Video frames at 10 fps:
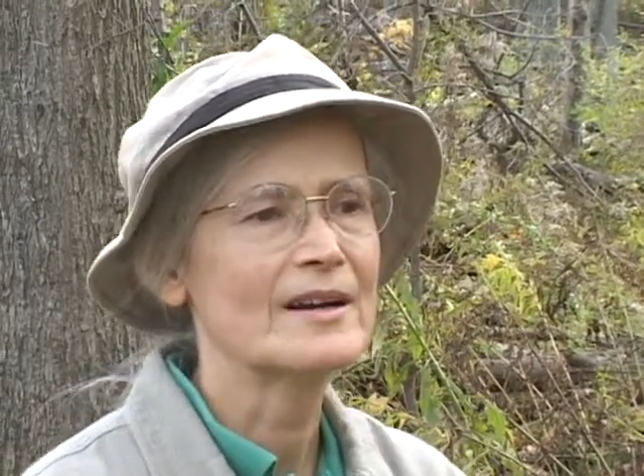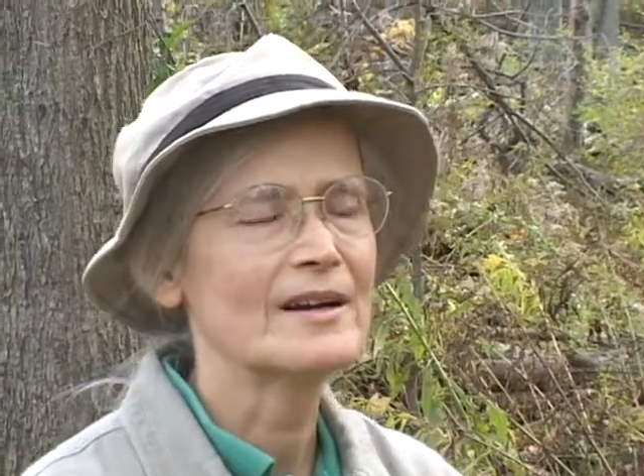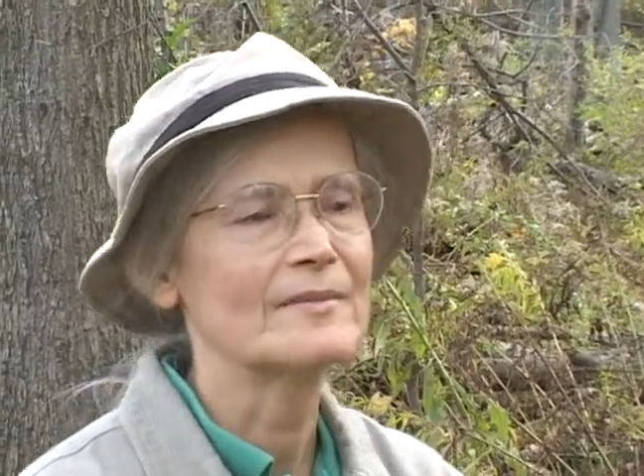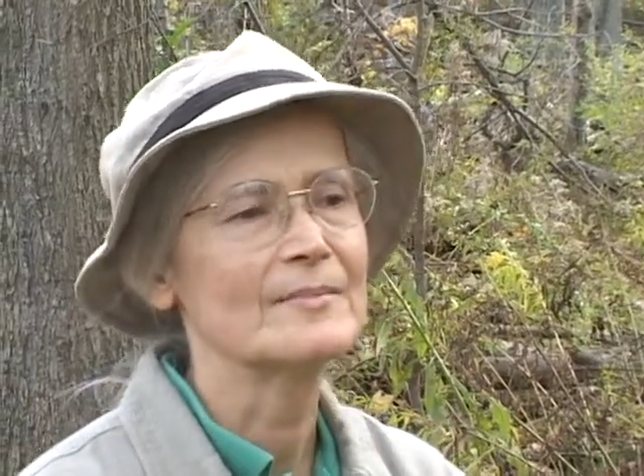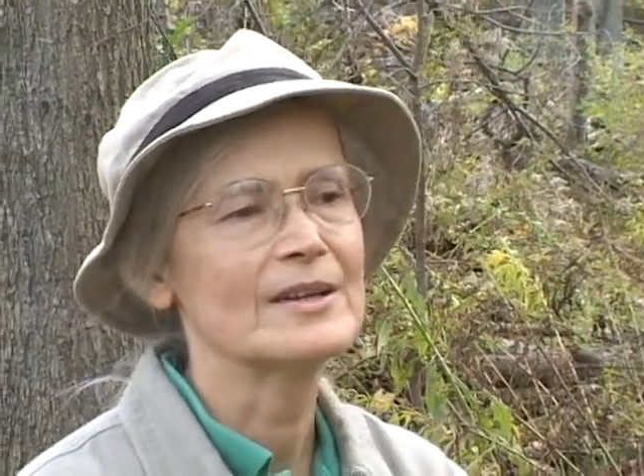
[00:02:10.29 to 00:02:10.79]

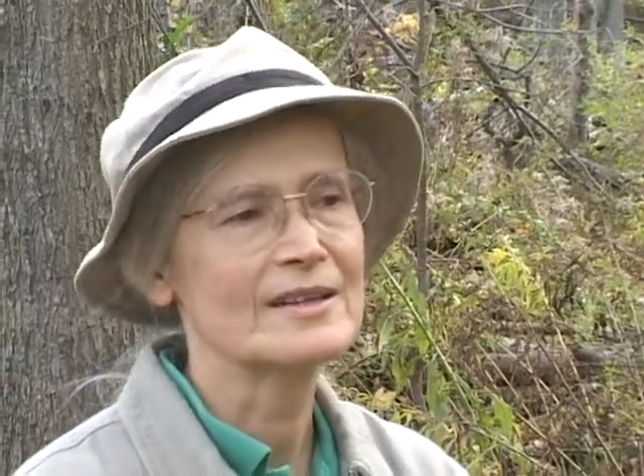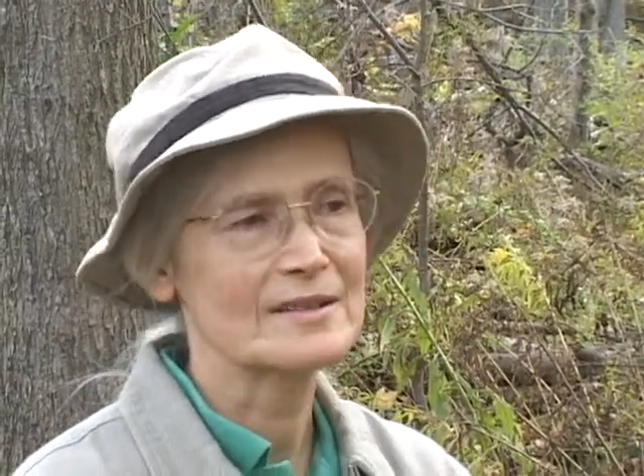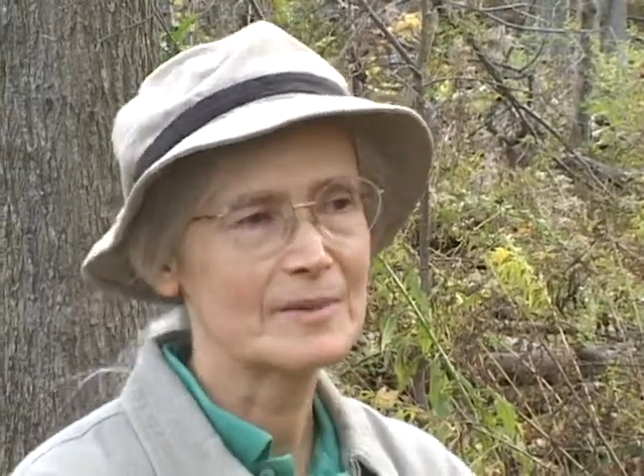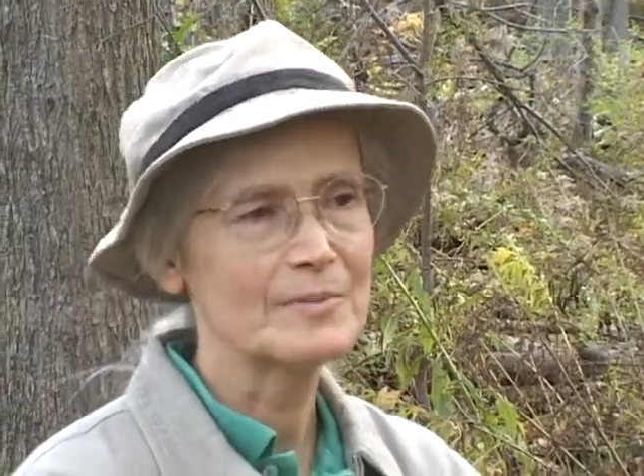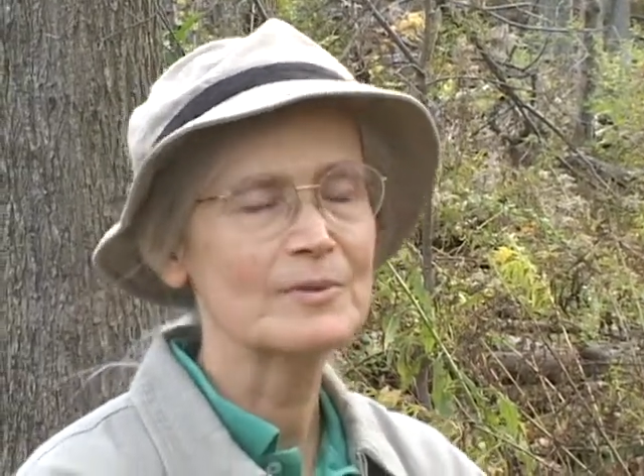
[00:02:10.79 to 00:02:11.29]
come,
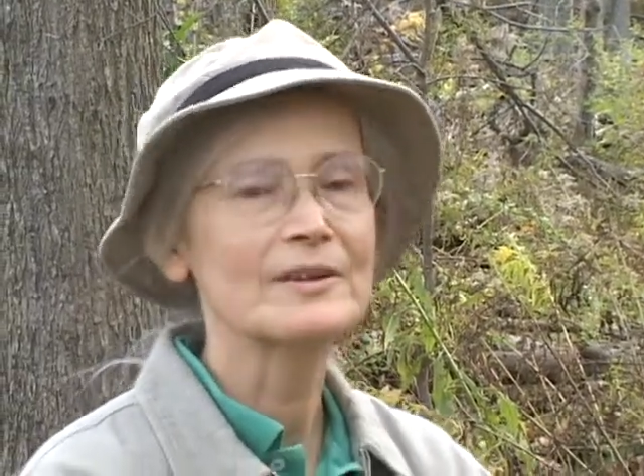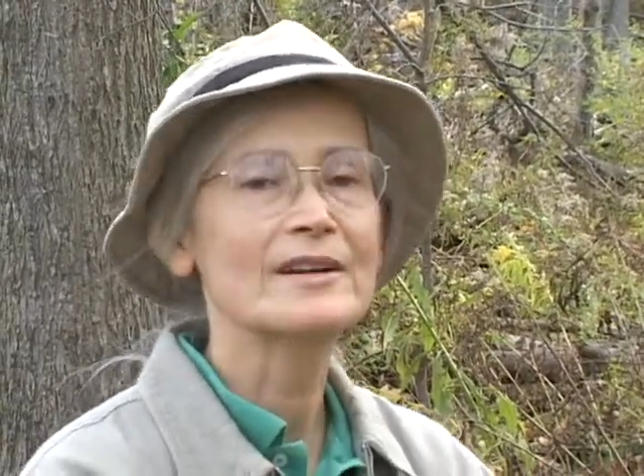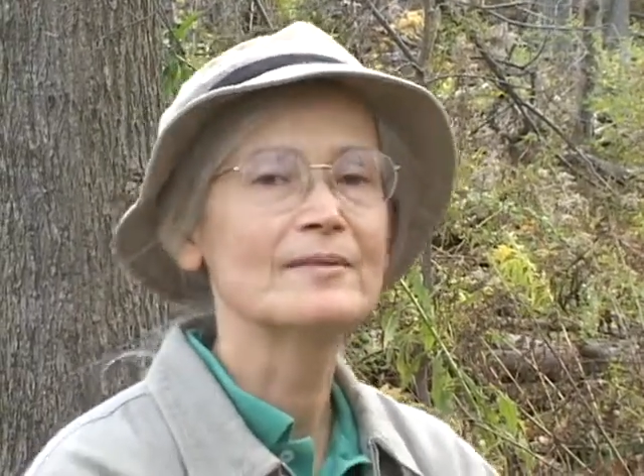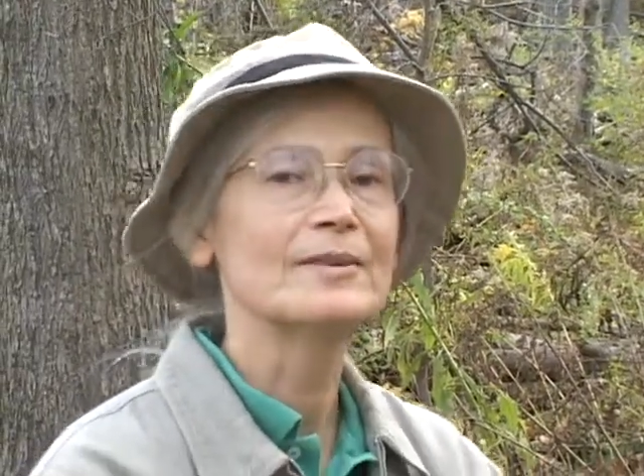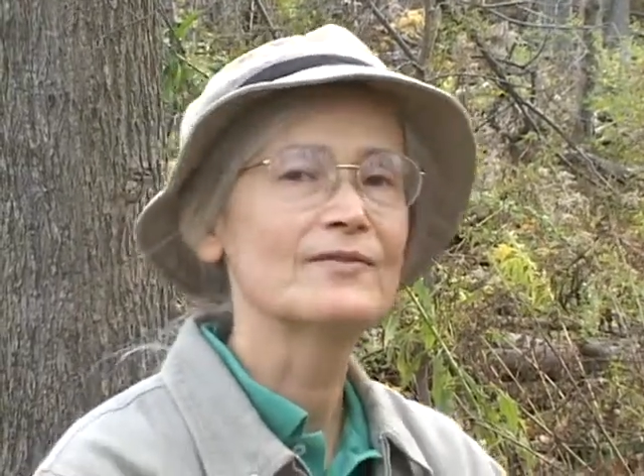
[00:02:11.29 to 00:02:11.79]
because people
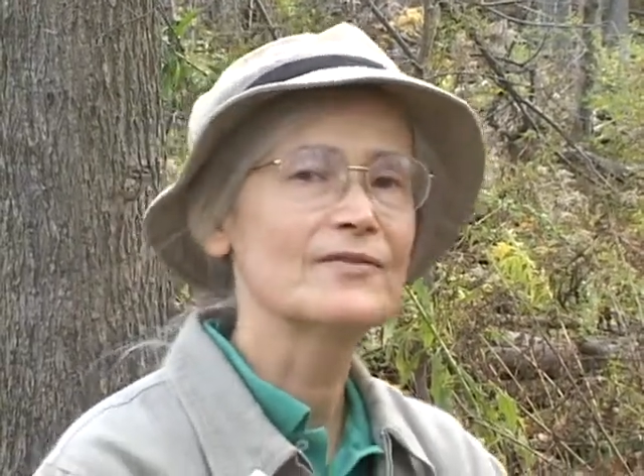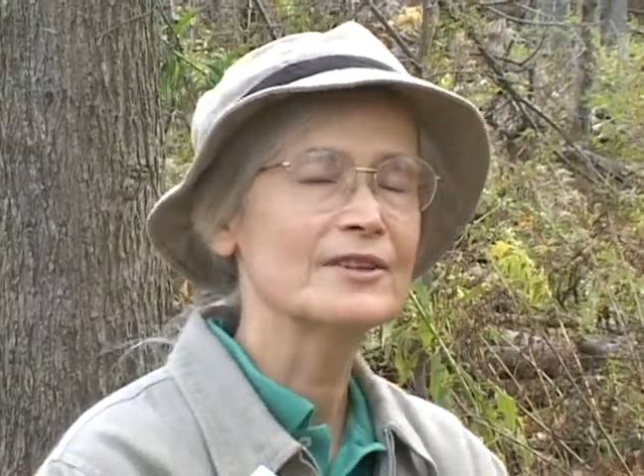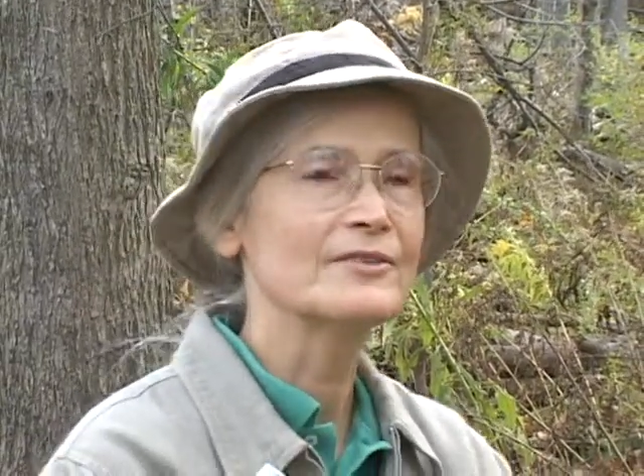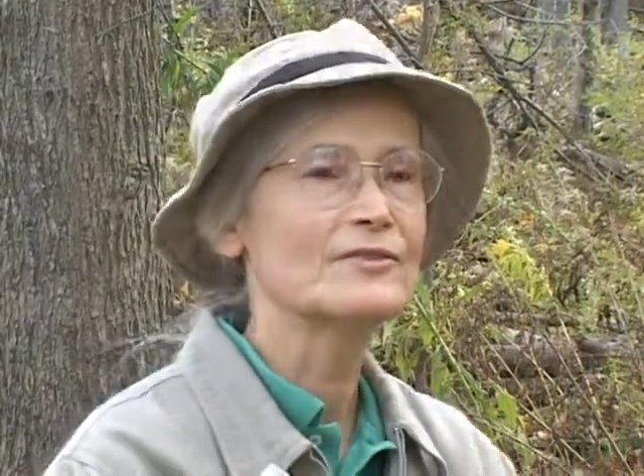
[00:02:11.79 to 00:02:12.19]
would come in field